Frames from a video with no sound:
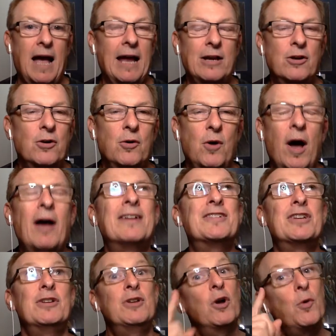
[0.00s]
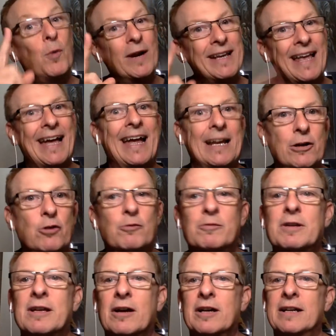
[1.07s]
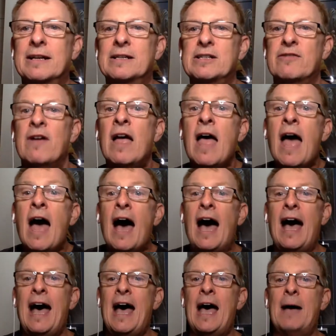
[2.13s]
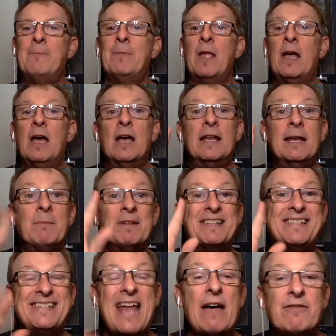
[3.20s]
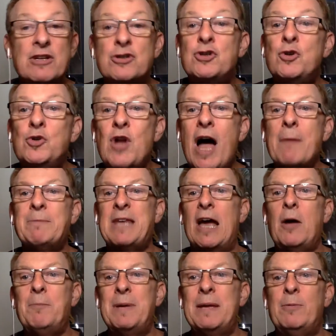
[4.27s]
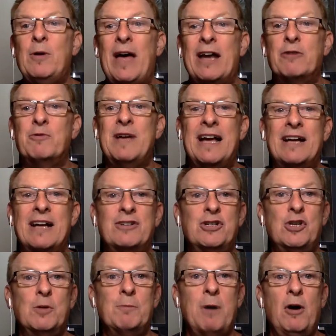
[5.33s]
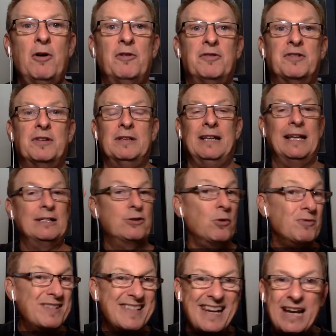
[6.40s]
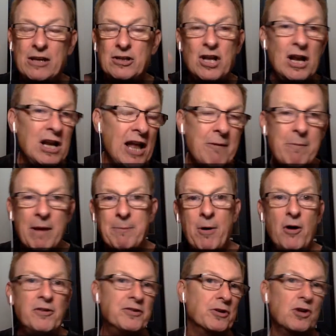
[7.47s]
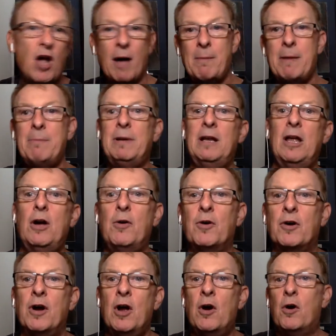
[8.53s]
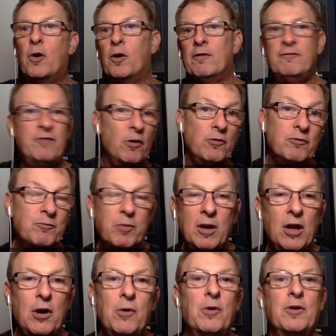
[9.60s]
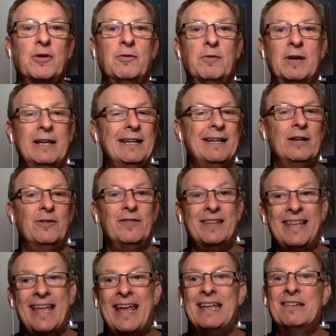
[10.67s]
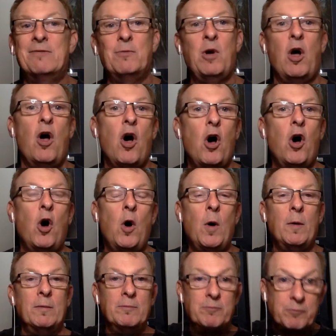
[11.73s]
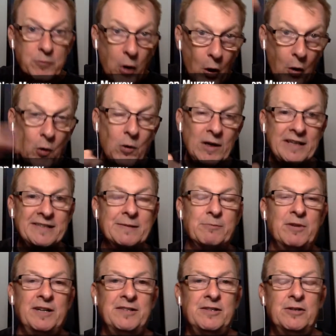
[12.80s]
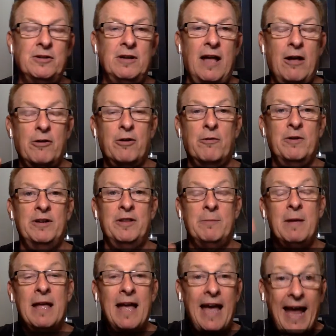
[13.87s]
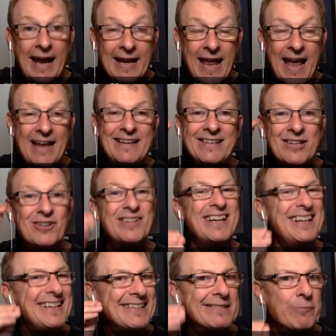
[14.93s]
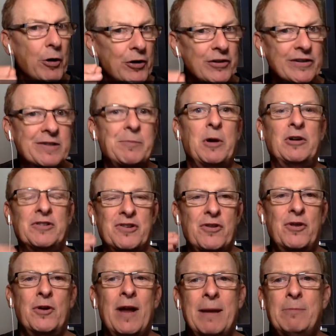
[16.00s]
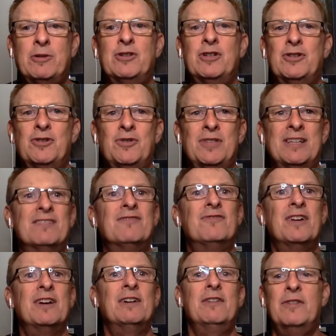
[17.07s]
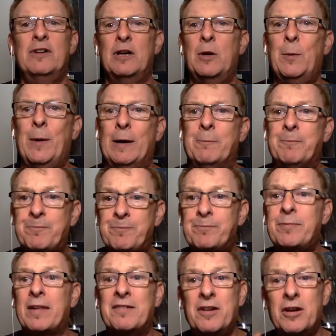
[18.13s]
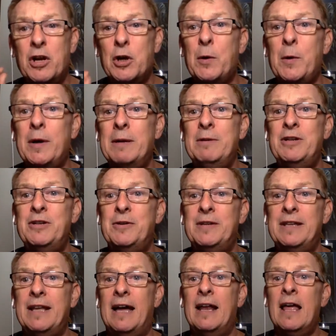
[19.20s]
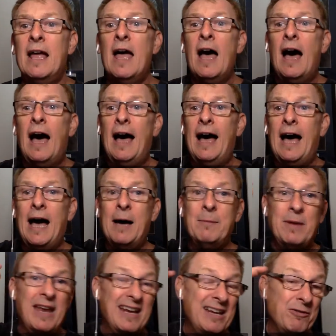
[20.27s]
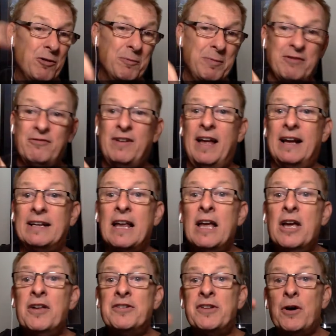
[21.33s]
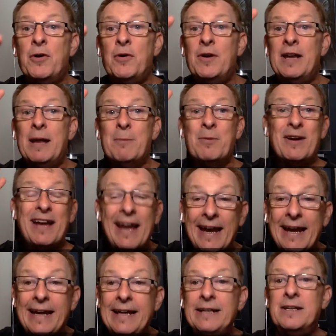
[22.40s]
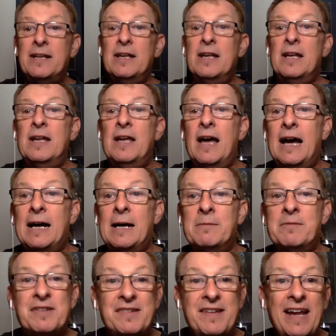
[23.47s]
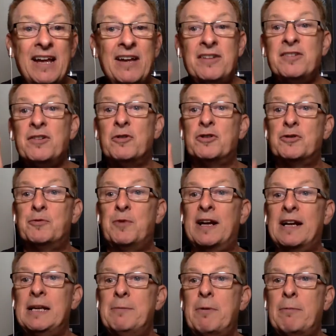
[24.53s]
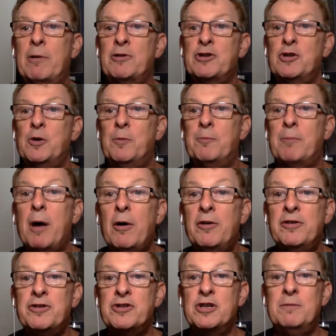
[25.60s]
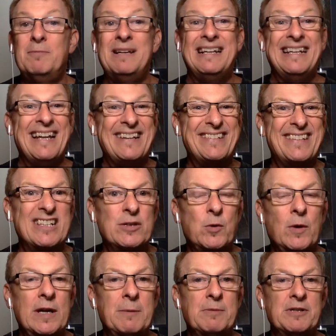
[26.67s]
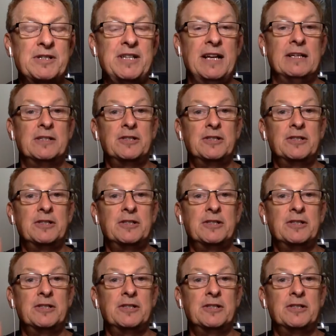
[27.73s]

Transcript: I know actually know one guy I know called it a GIF. Um, number seven, do not tell people how to react to your post. Like don't say love my post or comment below or or vote below or you know this will all totally suppress your algorithm and and they're getting smarter and smarter so they're able to do this very very well so you don't want to be doing that. Um, and it will be flagged. So number eight, um, sales or directly promotional posts should be less than 20%.